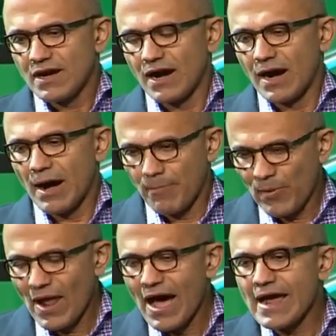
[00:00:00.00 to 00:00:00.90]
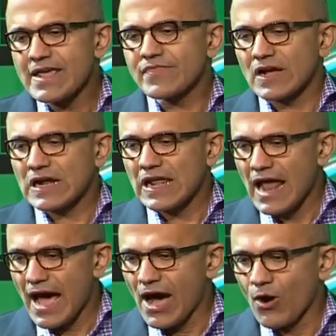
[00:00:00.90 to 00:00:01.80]
applying the
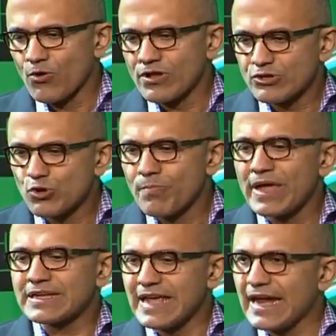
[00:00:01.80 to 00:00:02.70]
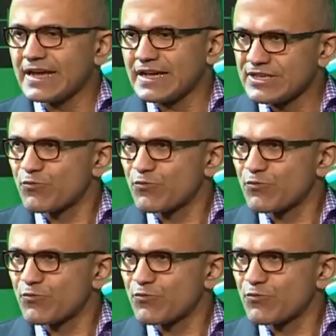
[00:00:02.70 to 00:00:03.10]
cloud to big data is,